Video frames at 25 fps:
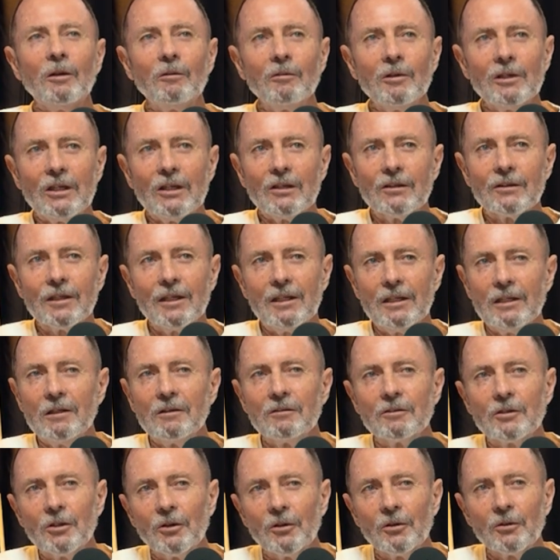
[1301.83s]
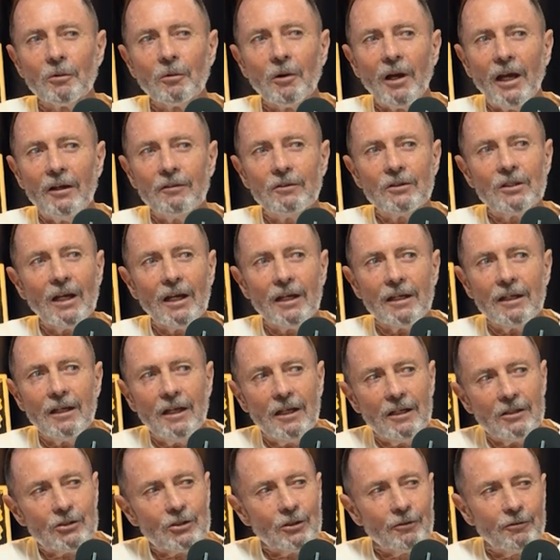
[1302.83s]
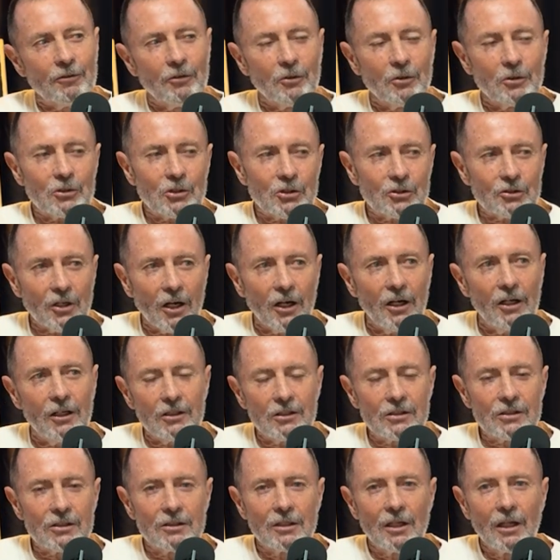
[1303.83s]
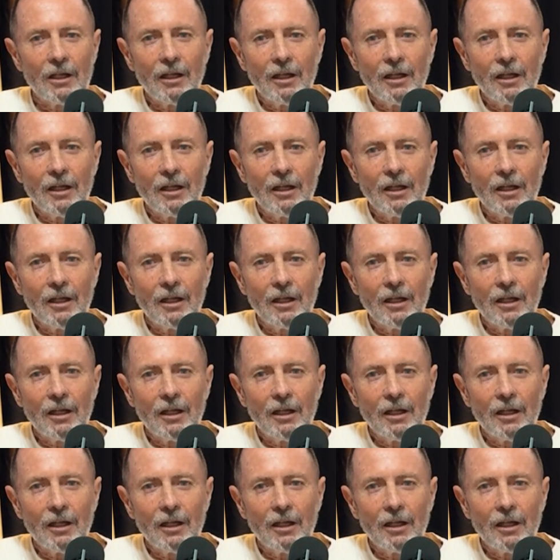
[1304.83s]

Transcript: when you think you've caught the wave, take an extra 4 strokes,